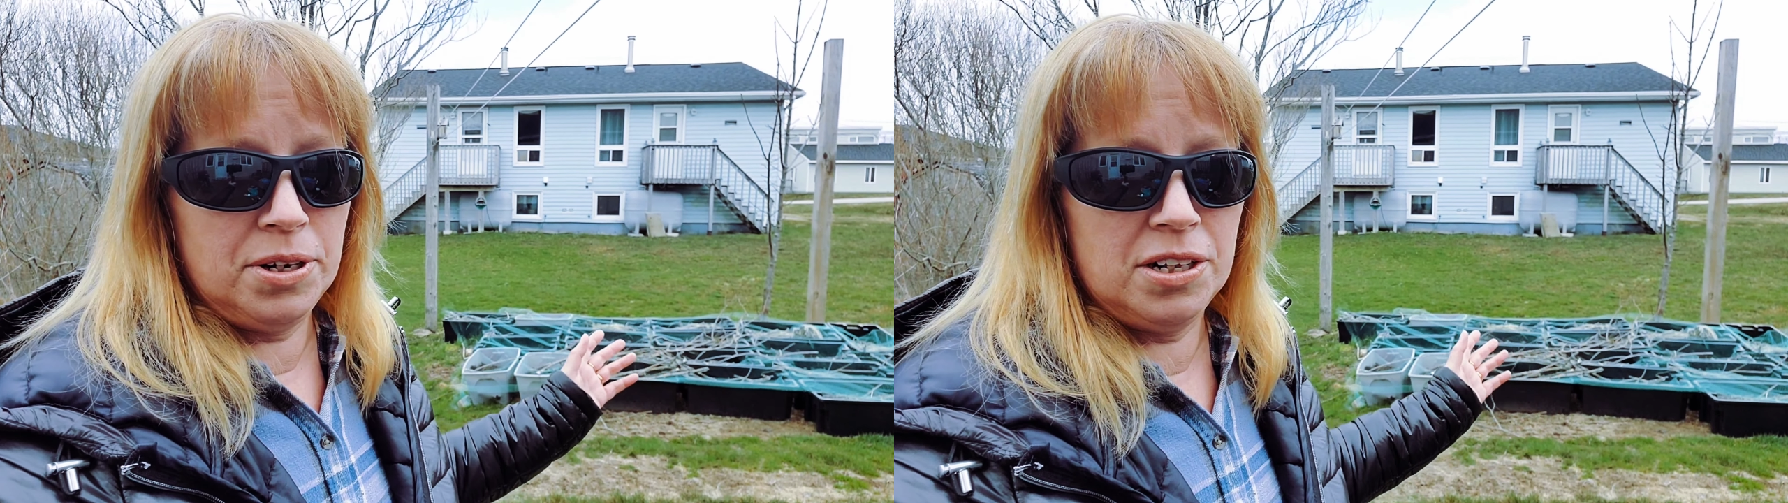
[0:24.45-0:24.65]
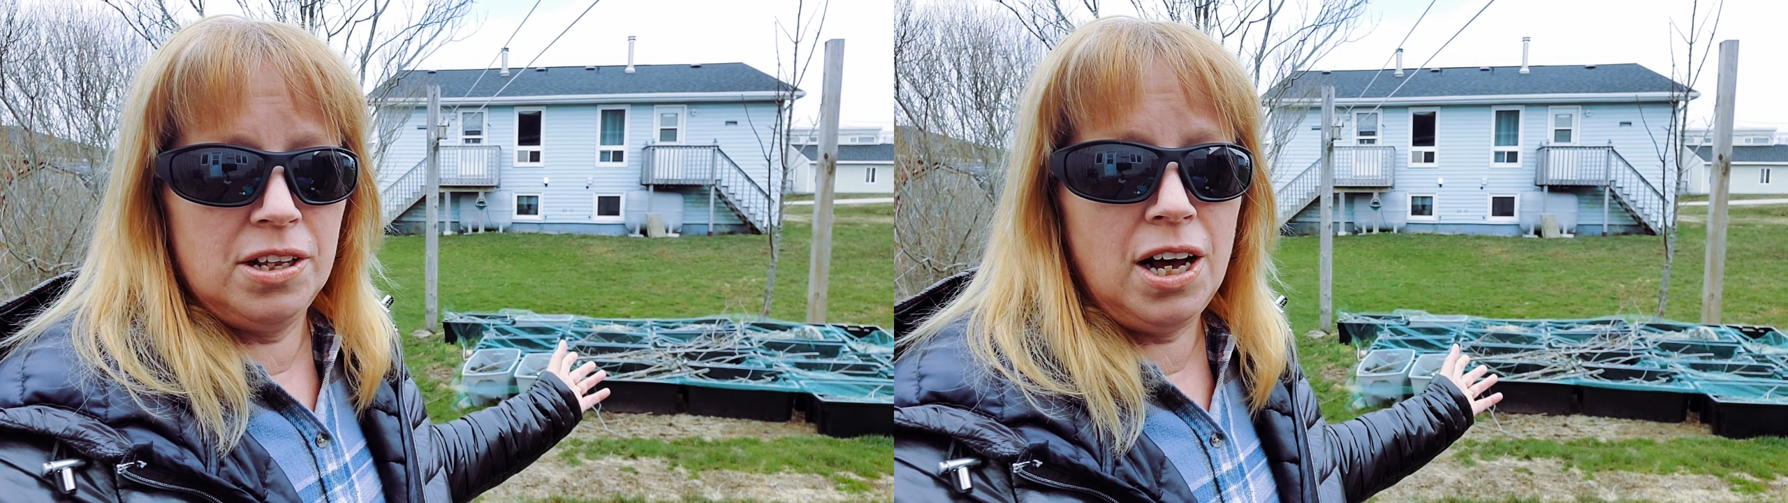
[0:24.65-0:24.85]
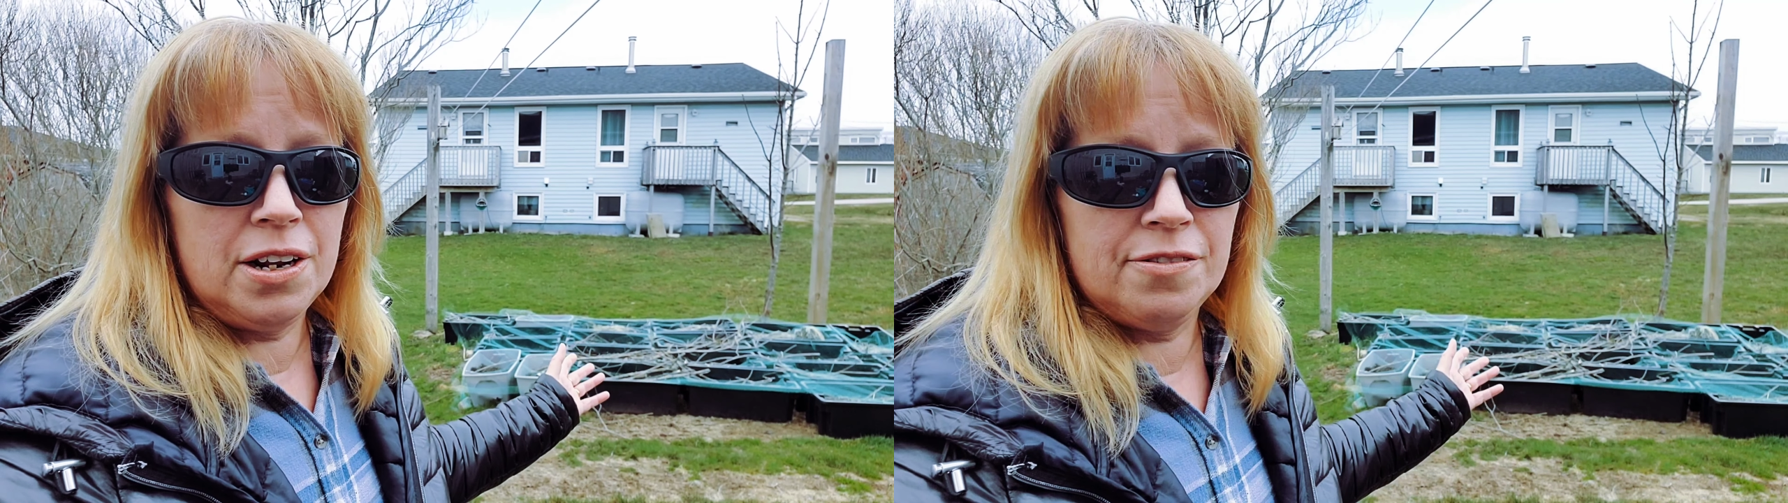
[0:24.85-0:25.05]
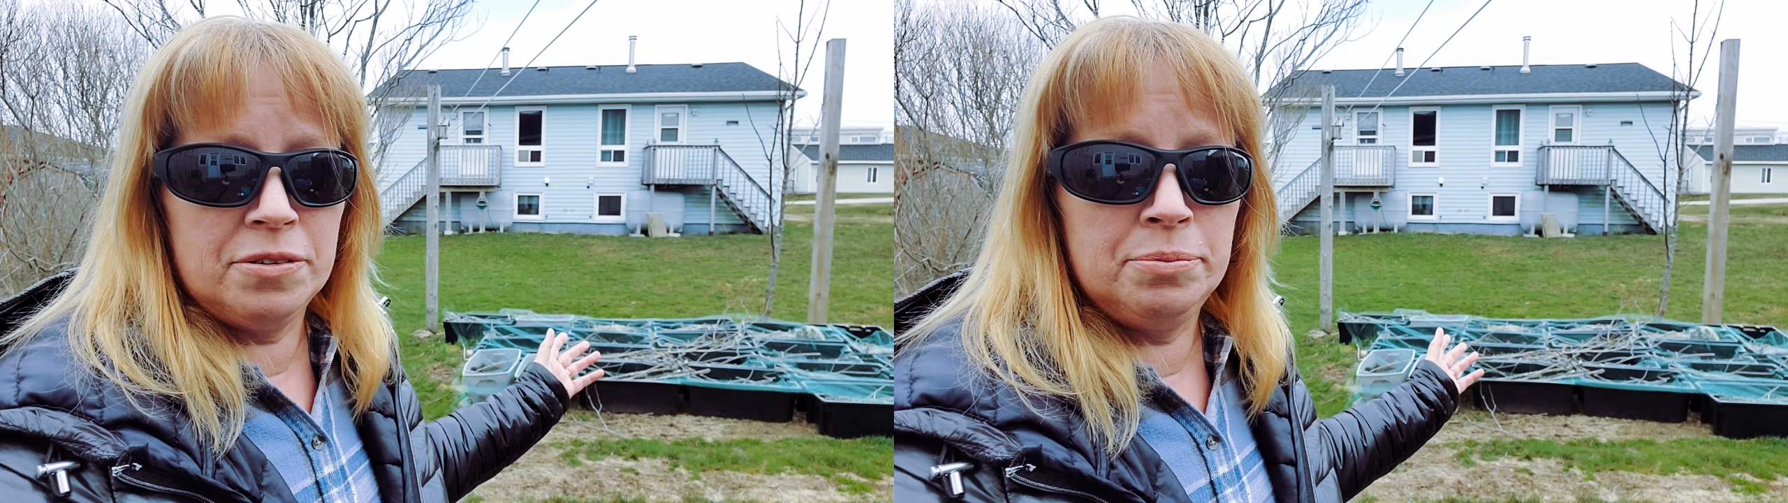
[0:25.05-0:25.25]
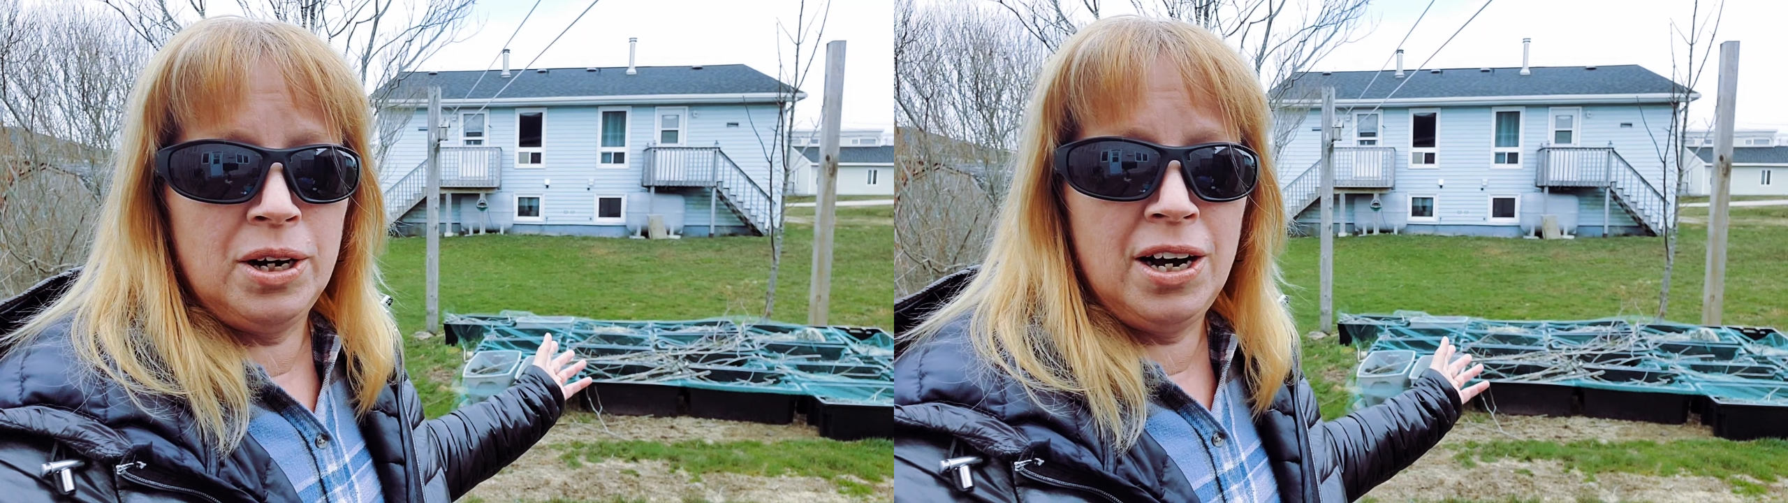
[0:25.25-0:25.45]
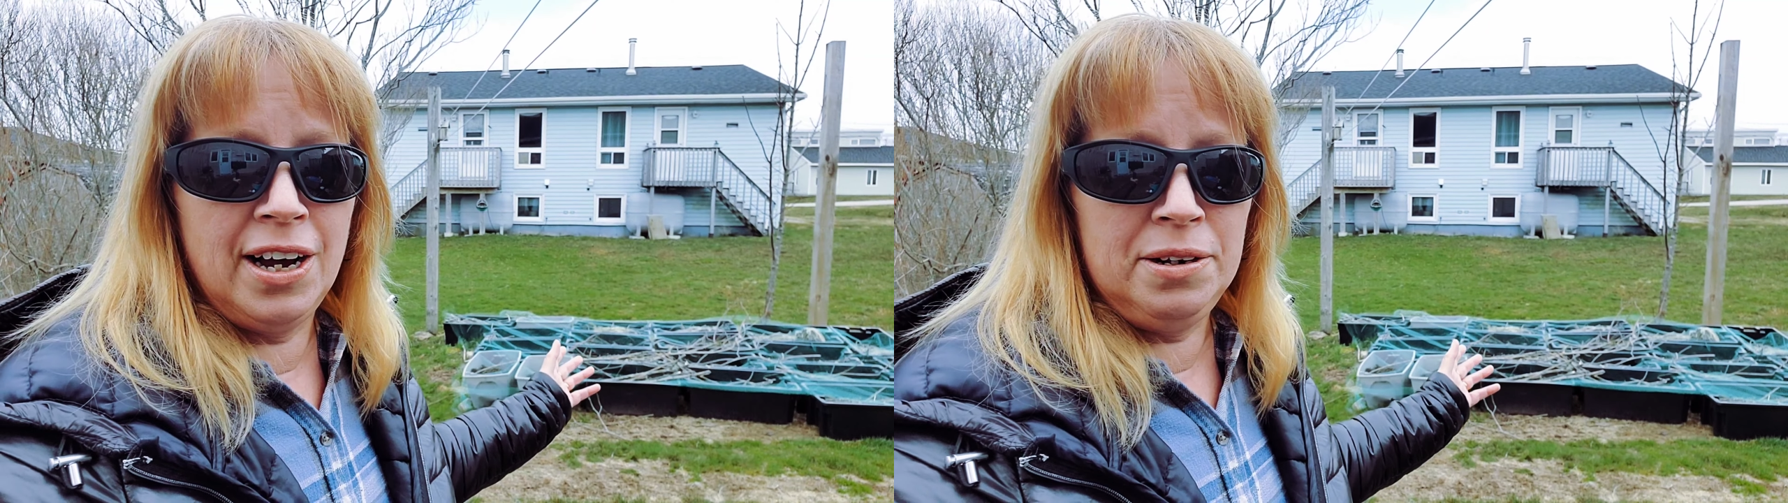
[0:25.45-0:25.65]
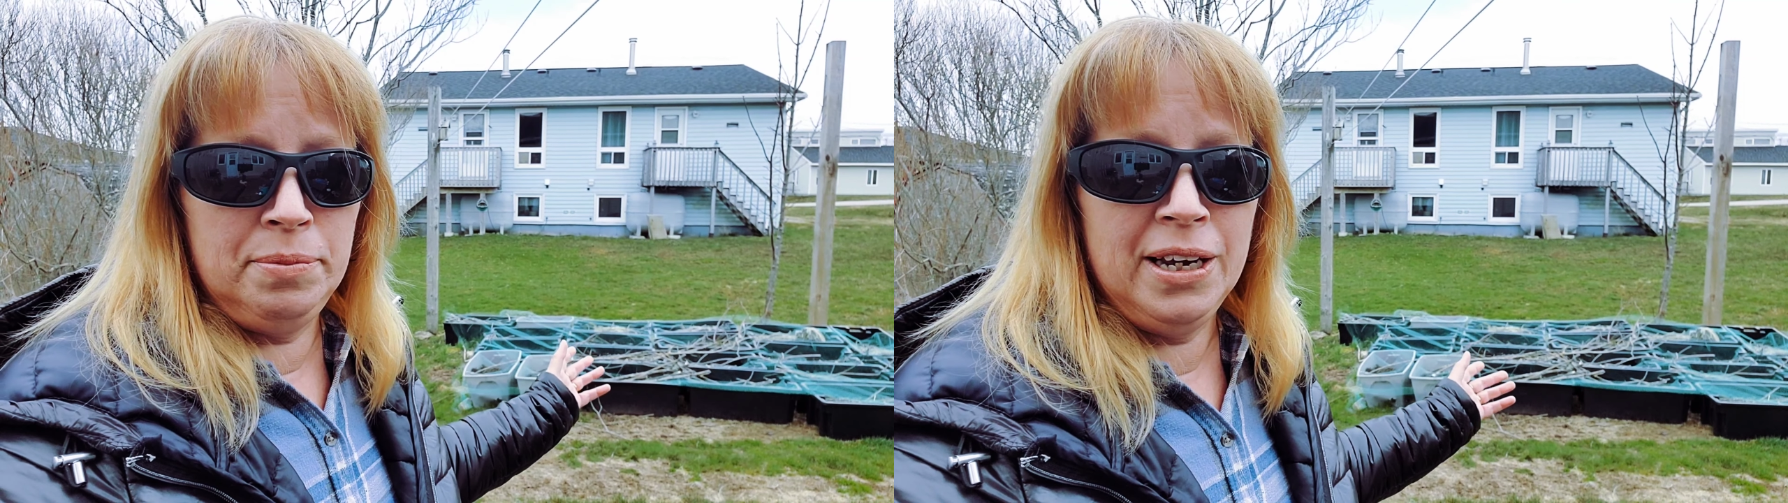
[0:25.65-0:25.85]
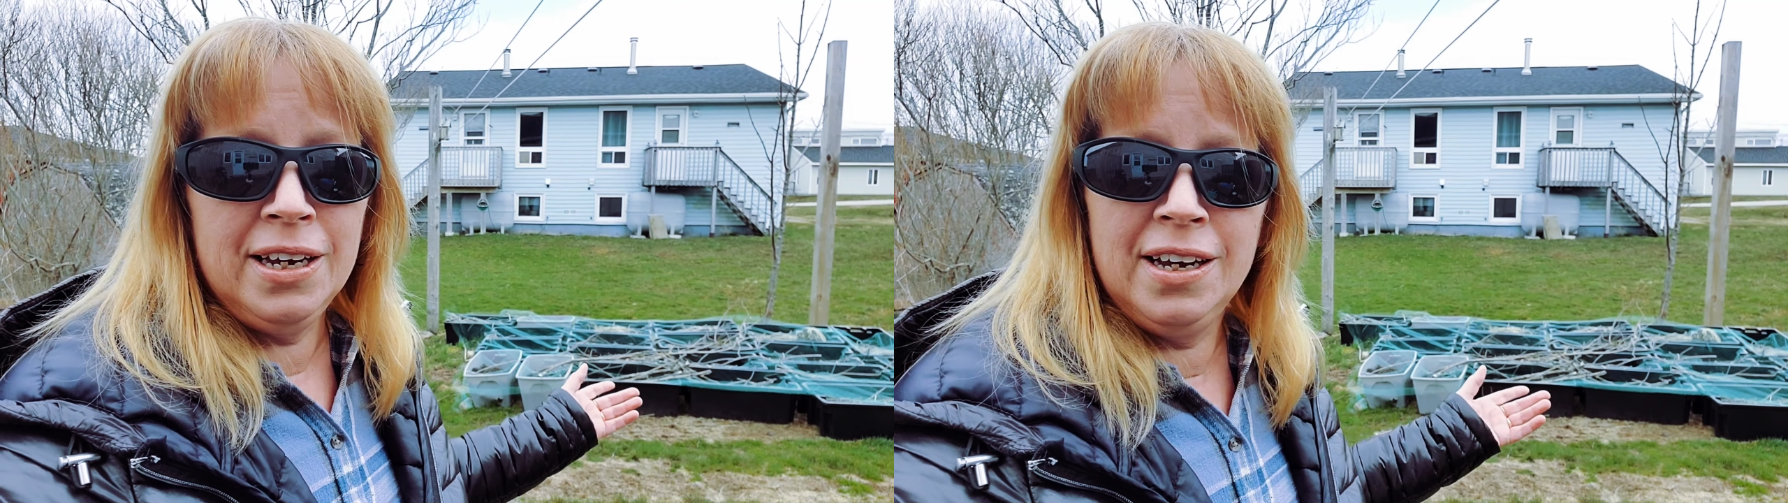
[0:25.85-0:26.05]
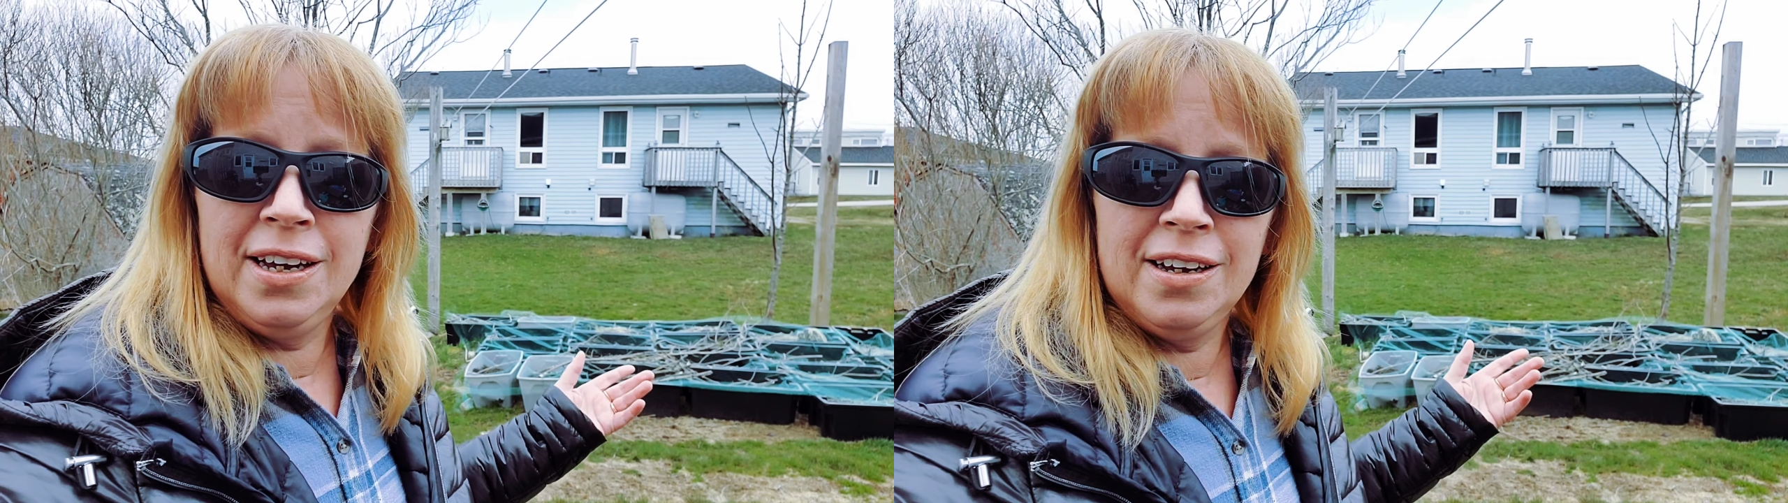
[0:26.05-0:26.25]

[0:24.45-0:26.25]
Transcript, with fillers: but a lot of them behind me.